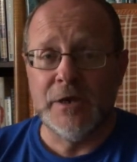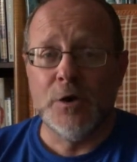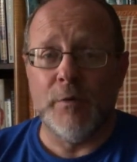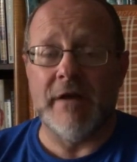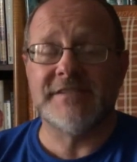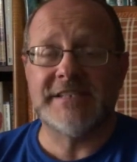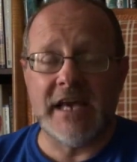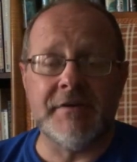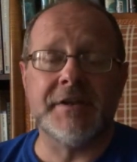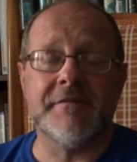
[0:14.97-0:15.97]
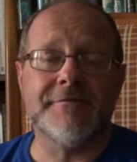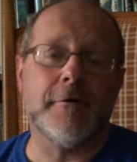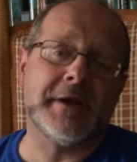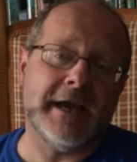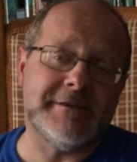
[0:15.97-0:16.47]
We have 7
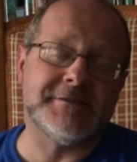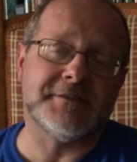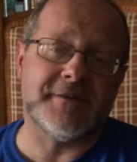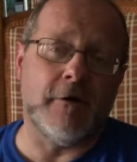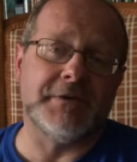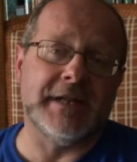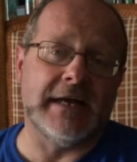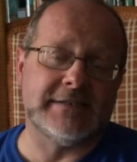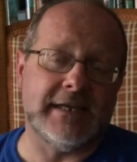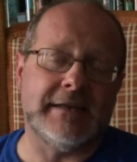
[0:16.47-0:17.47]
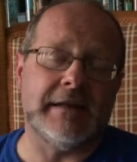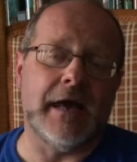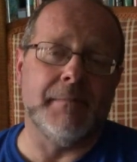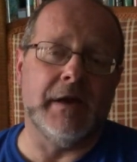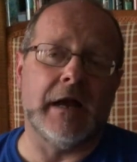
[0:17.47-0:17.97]
confirmed cases of COVID-19
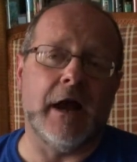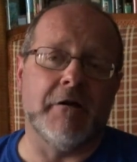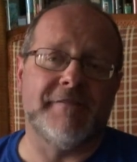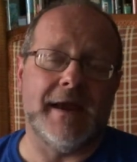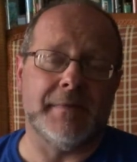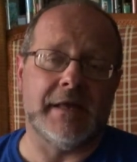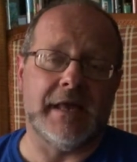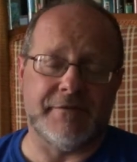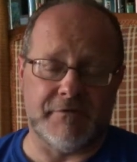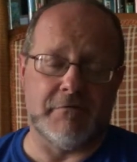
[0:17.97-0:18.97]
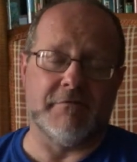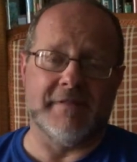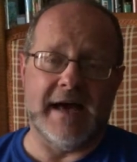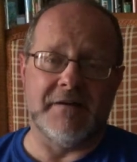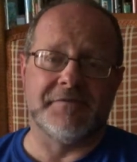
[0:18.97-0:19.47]
among our family at River of
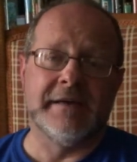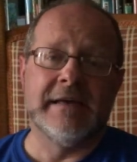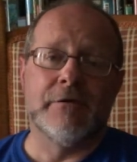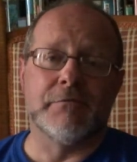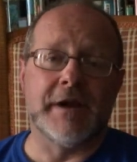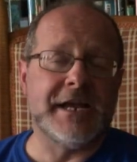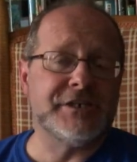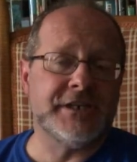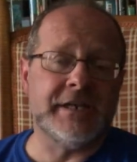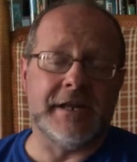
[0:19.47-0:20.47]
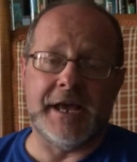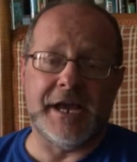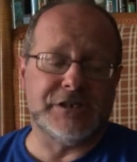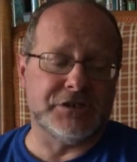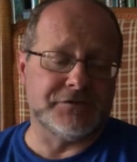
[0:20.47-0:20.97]
Life, ranging in
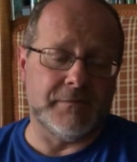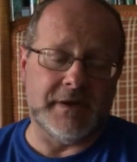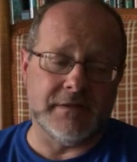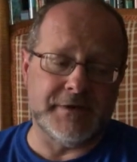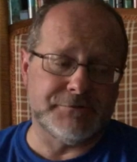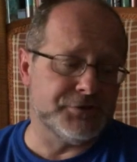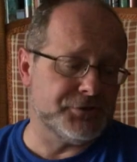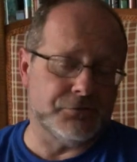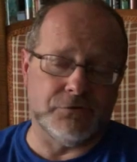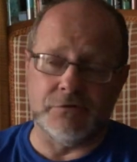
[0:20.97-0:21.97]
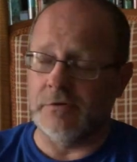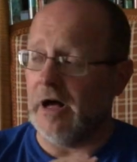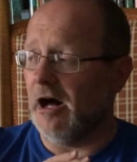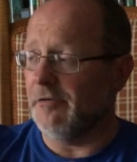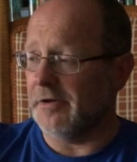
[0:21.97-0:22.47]
ages from elementary school
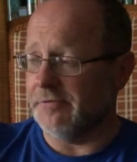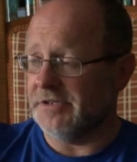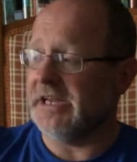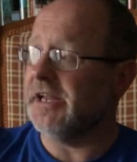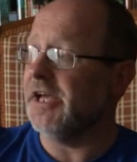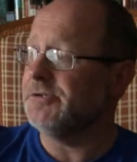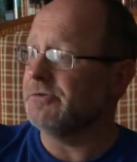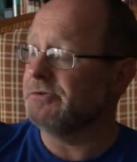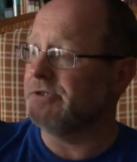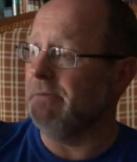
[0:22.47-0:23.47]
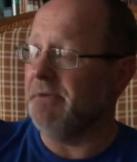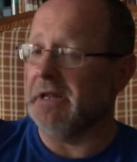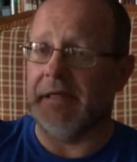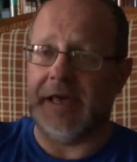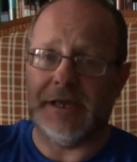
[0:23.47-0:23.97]
all the way through teenagers,
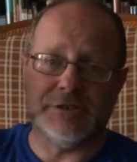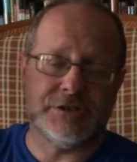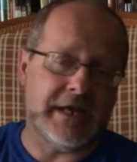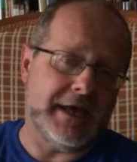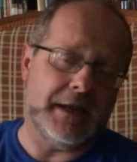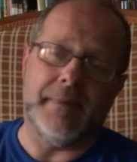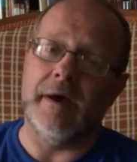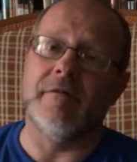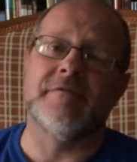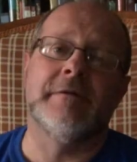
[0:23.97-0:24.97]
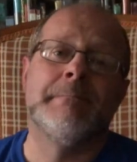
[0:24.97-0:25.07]
middle-aged, and above.